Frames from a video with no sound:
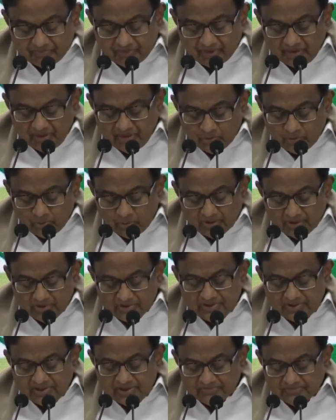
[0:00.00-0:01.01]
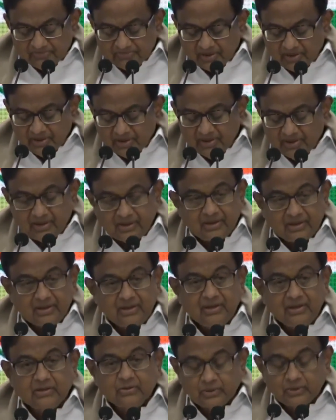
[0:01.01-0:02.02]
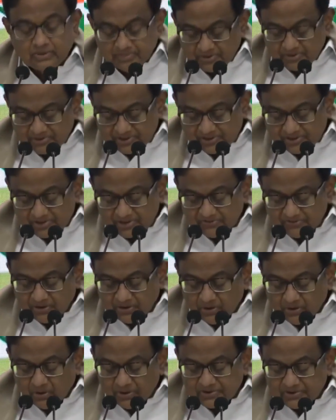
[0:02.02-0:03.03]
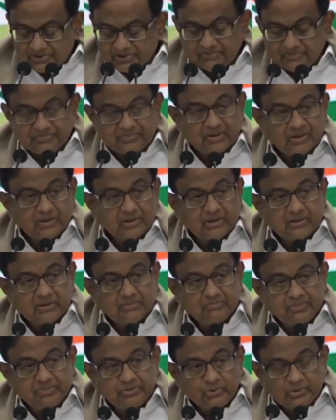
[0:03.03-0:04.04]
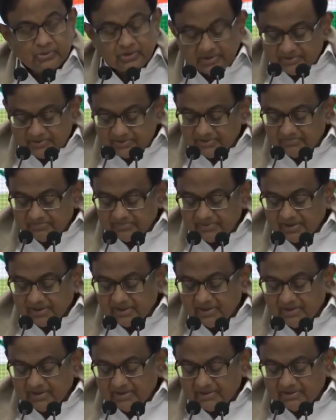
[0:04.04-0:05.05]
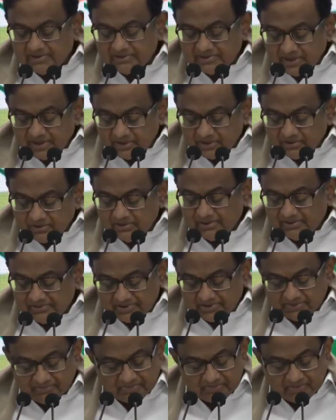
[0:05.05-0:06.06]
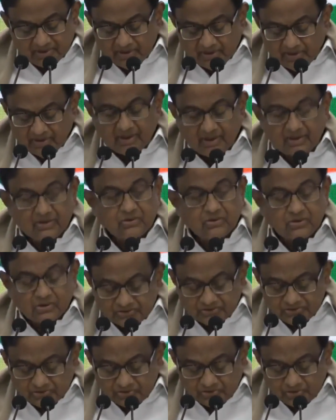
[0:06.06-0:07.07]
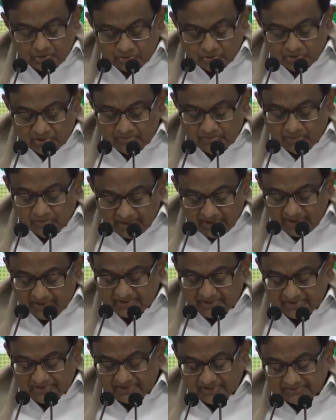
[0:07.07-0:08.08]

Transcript: equality, equal protection of the laws, pluralism, secularism, and constitutional morality.